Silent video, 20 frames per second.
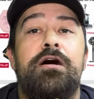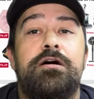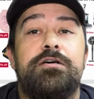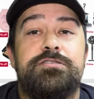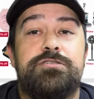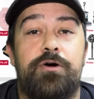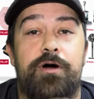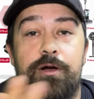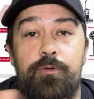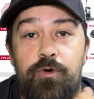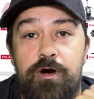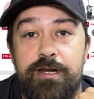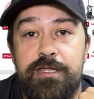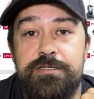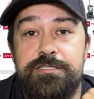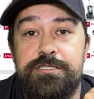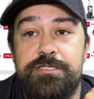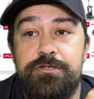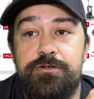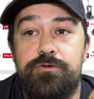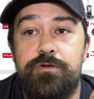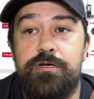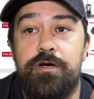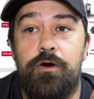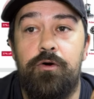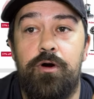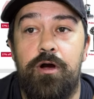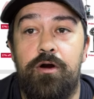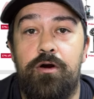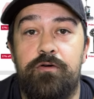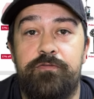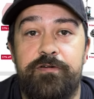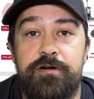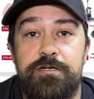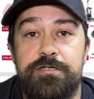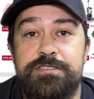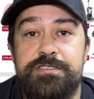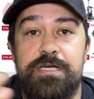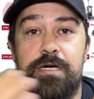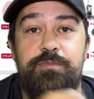So I wanted to go over
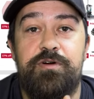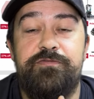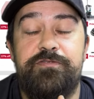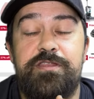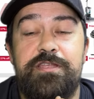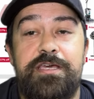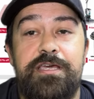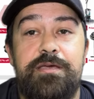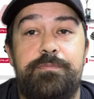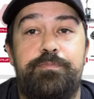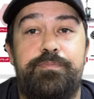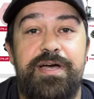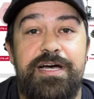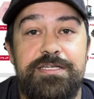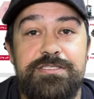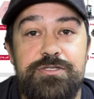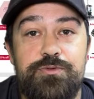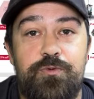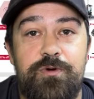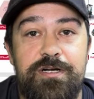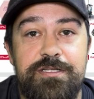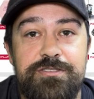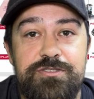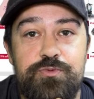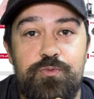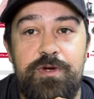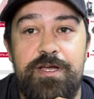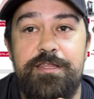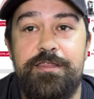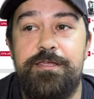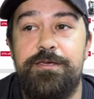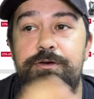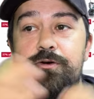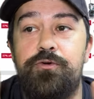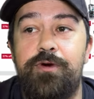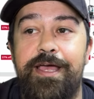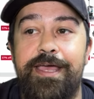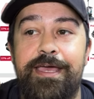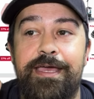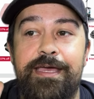some of the best ones with
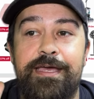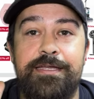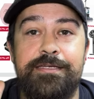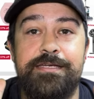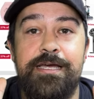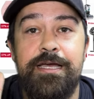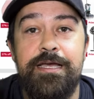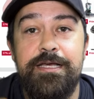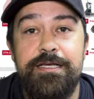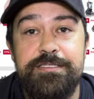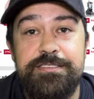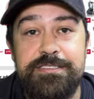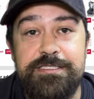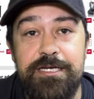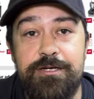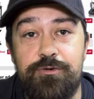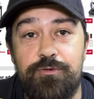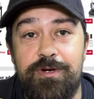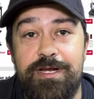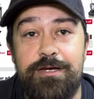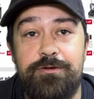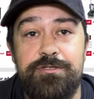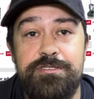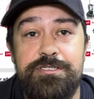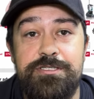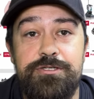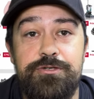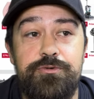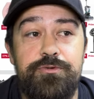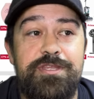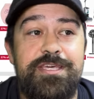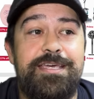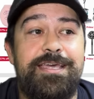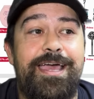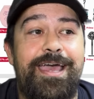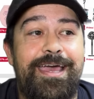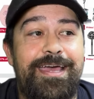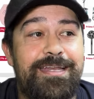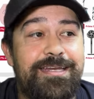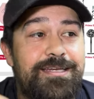you and stick around to the
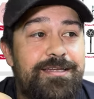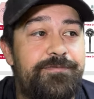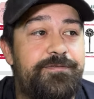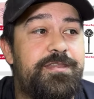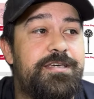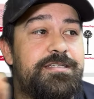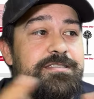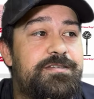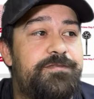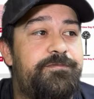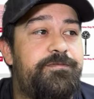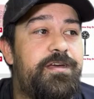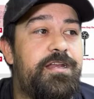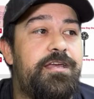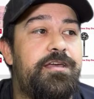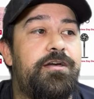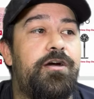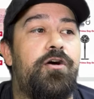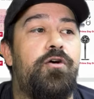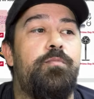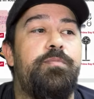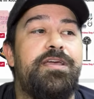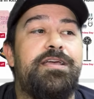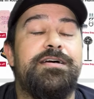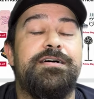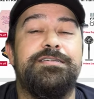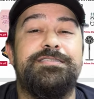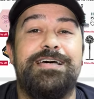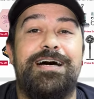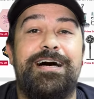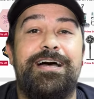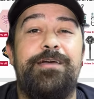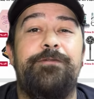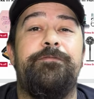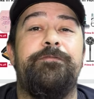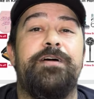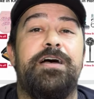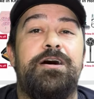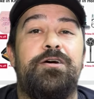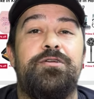end of this video because I
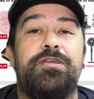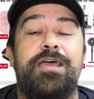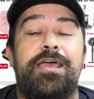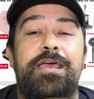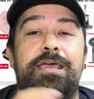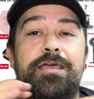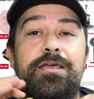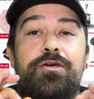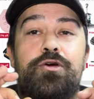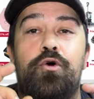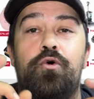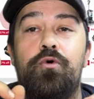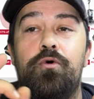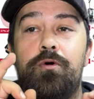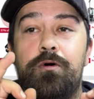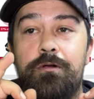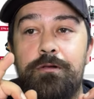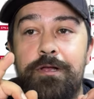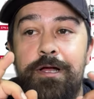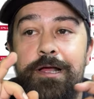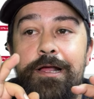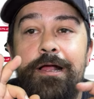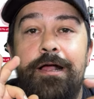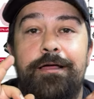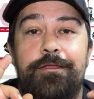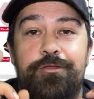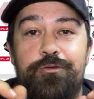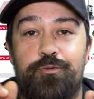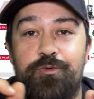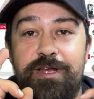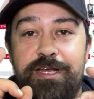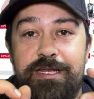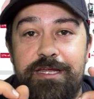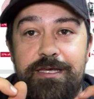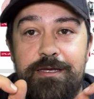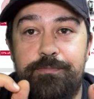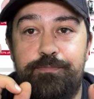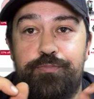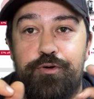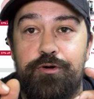found a cool three
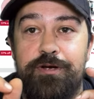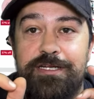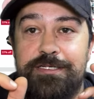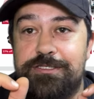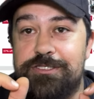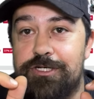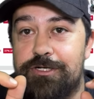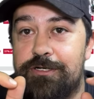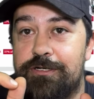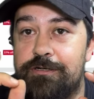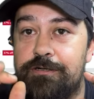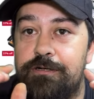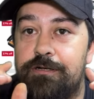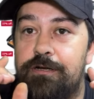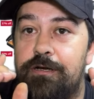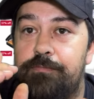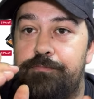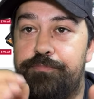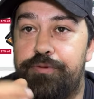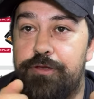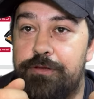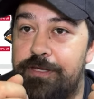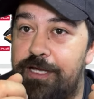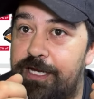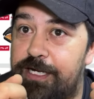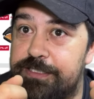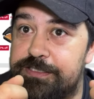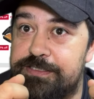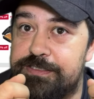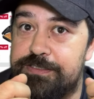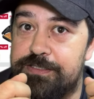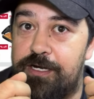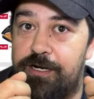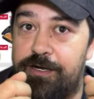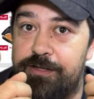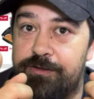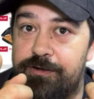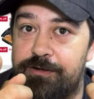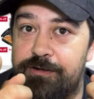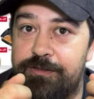D printer plus
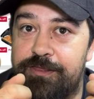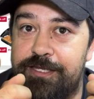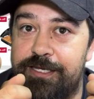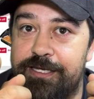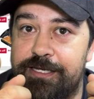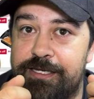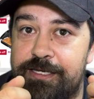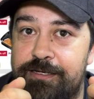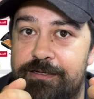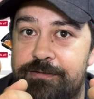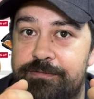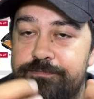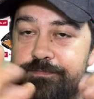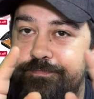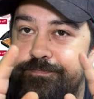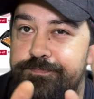other thing